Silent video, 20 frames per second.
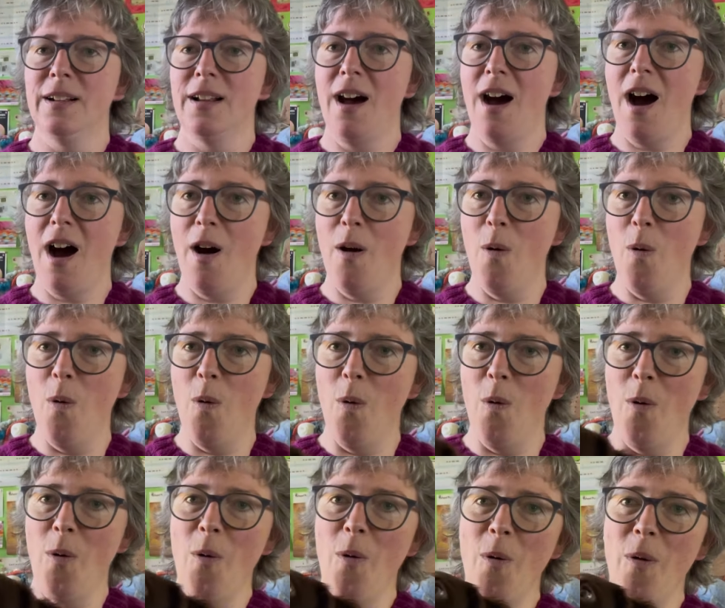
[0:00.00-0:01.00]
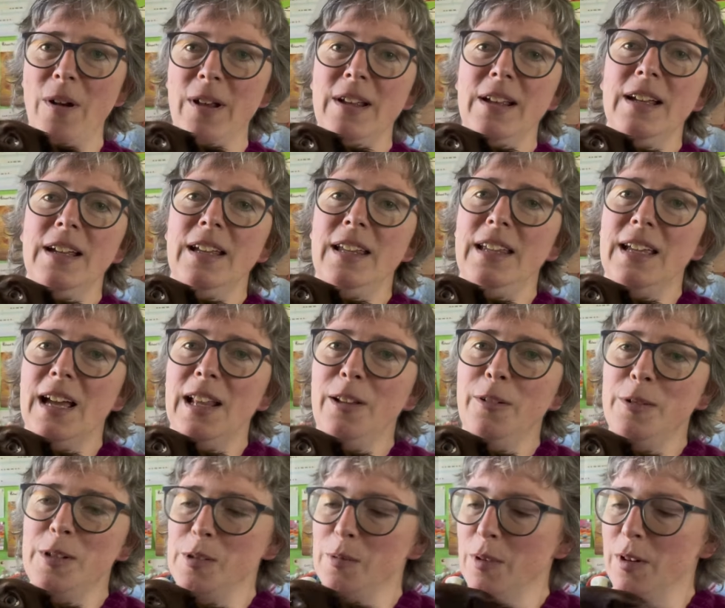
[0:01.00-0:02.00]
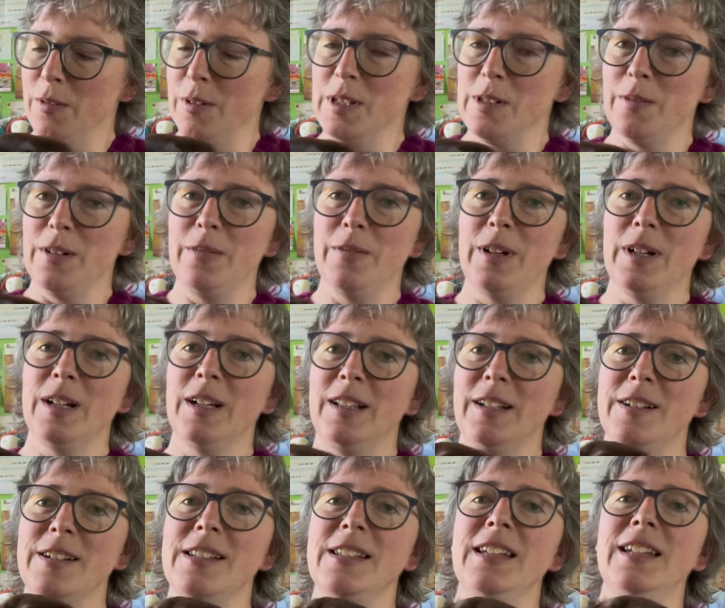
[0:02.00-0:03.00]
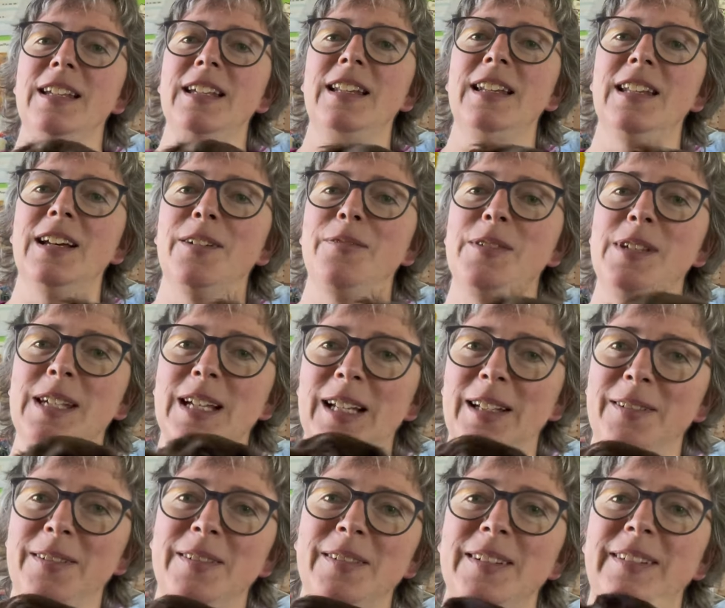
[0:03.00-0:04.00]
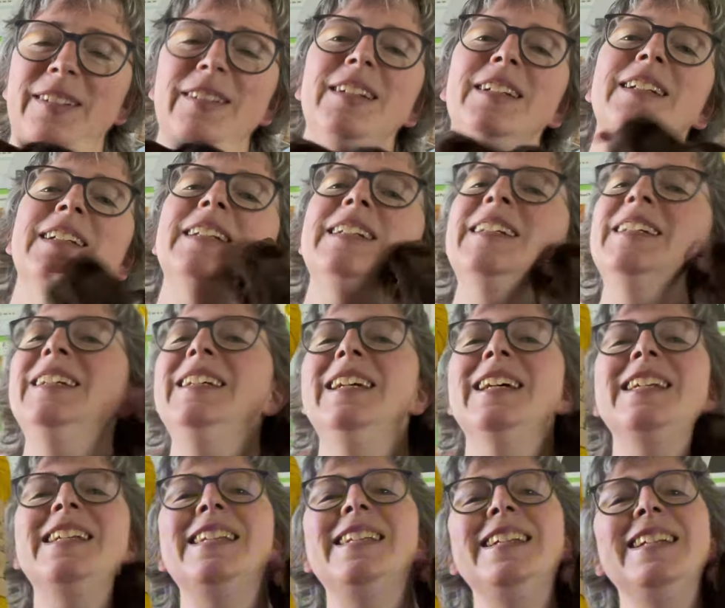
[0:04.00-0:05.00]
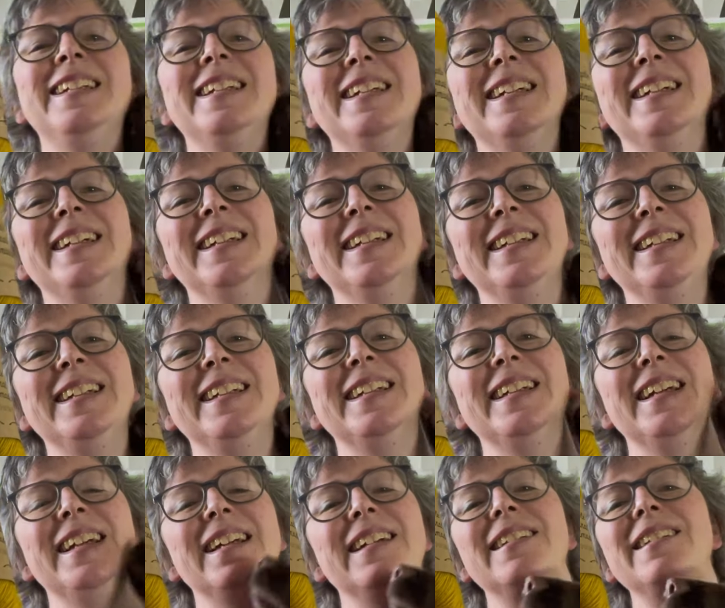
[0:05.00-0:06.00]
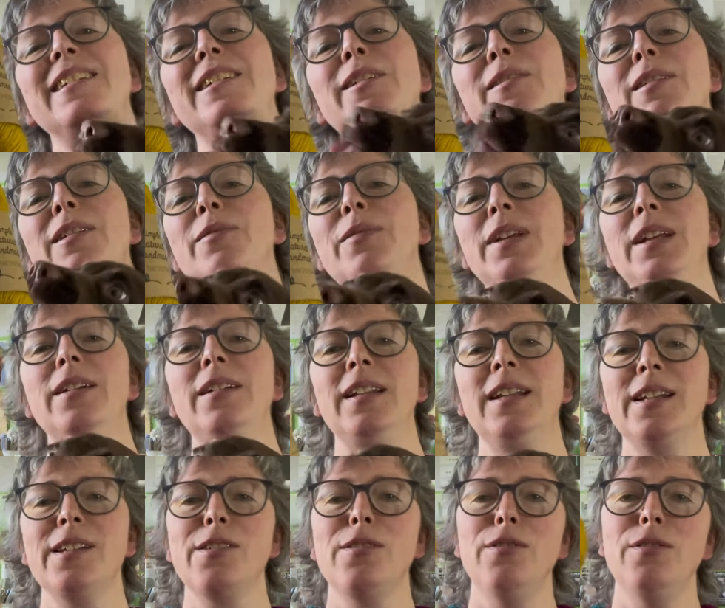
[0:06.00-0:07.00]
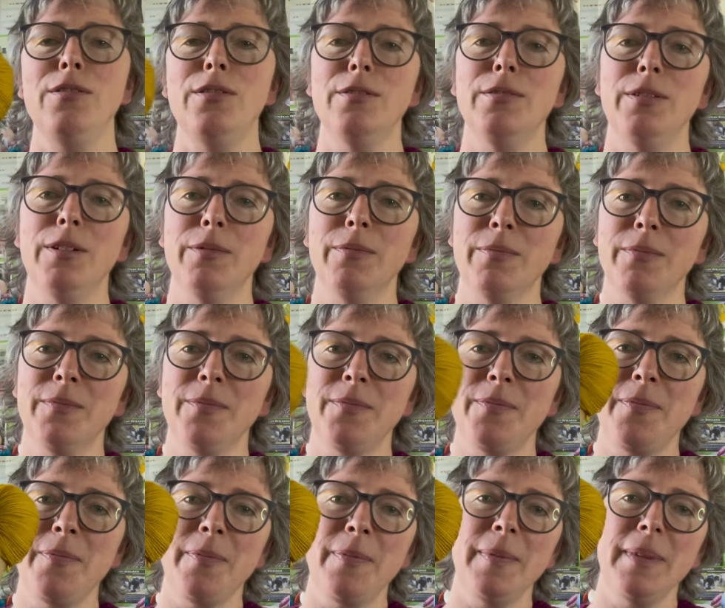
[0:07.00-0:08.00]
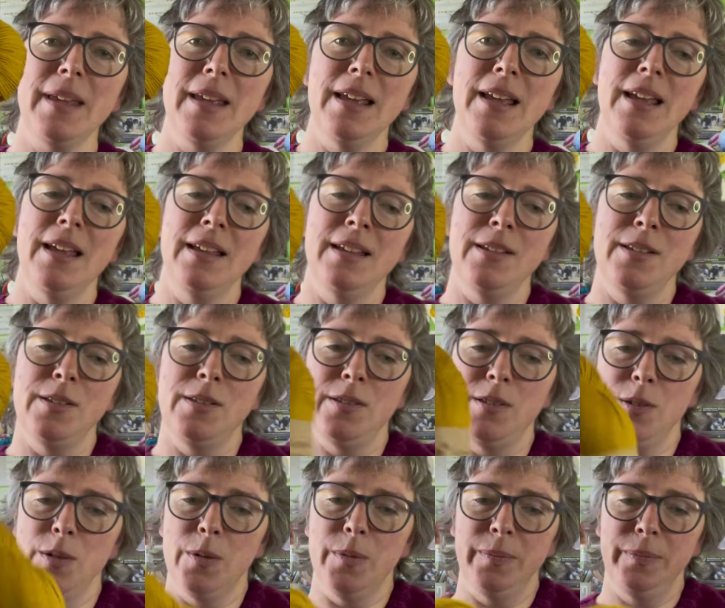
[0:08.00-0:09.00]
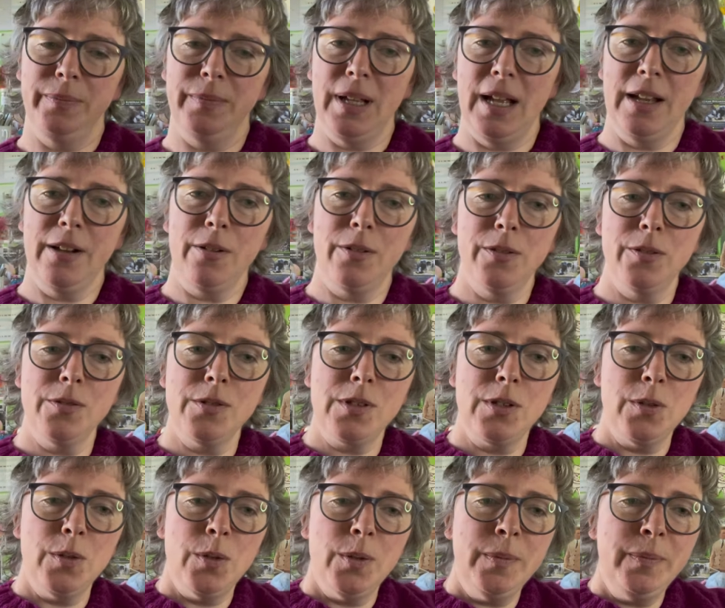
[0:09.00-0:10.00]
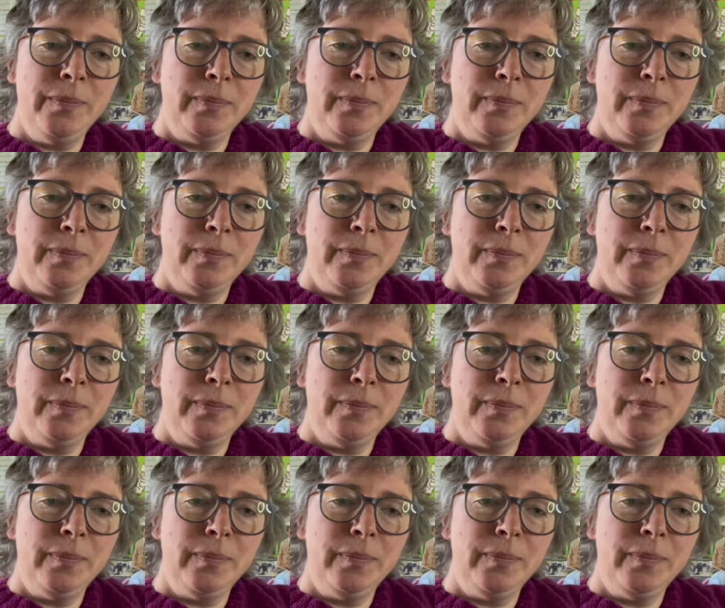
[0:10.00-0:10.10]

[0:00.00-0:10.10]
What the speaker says: Oh, yellow is one of his favourite colours. He loves yellow. Yes, you do. You love ear licks too, don't you? So I got those 2.